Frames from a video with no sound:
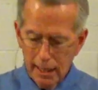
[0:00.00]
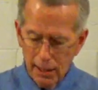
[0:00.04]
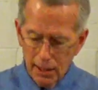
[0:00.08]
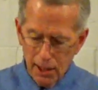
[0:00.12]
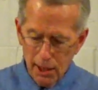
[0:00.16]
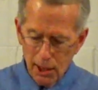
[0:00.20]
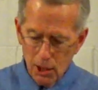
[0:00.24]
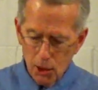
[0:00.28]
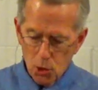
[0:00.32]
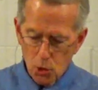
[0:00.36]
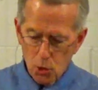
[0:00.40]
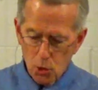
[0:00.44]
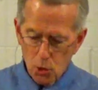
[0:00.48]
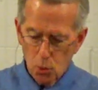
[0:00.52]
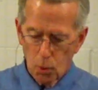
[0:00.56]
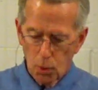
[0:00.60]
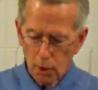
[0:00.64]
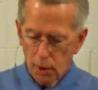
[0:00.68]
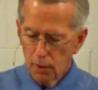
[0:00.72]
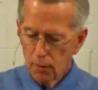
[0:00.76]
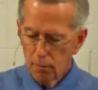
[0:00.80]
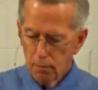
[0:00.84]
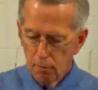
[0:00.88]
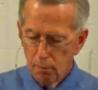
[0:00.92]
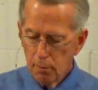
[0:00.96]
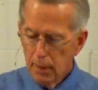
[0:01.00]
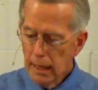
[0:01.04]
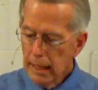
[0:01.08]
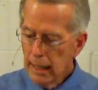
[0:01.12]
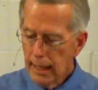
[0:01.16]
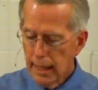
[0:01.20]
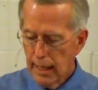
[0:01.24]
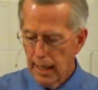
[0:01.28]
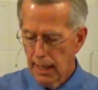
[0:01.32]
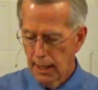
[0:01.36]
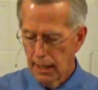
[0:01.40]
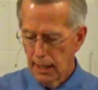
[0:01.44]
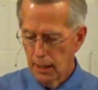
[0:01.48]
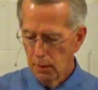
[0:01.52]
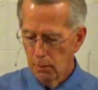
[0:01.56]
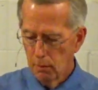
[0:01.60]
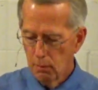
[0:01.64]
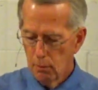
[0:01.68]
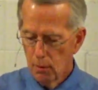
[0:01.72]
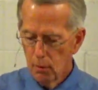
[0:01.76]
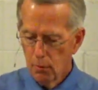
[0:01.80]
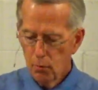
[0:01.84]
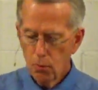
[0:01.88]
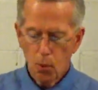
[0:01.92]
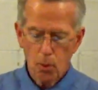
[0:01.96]
in his work of
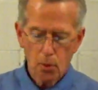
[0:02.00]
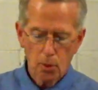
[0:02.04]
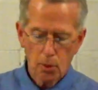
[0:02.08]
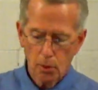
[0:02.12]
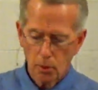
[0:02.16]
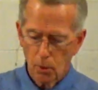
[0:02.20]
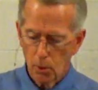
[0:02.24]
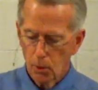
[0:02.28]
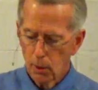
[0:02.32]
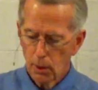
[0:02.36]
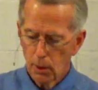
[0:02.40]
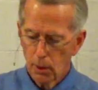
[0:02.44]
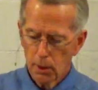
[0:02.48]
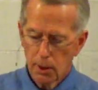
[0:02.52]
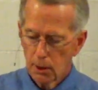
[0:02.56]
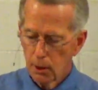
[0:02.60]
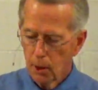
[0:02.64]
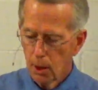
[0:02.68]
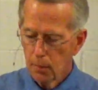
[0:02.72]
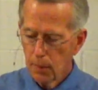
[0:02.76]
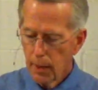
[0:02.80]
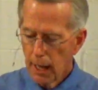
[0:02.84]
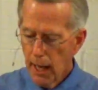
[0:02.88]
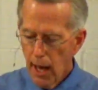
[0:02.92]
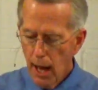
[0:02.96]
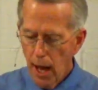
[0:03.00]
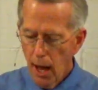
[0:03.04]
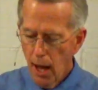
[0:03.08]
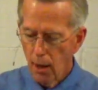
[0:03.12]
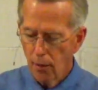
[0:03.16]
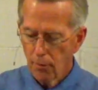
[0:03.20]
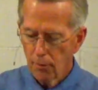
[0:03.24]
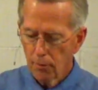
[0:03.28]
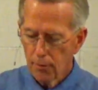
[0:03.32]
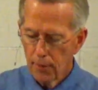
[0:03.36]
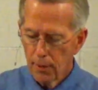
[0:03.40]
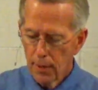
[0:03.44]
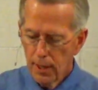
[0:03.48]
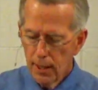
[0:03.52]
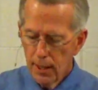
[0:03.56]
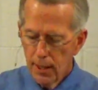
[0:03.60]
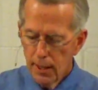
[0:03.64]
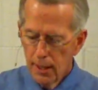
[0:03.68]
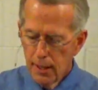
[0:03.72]
mediating before the Lord on our behalf.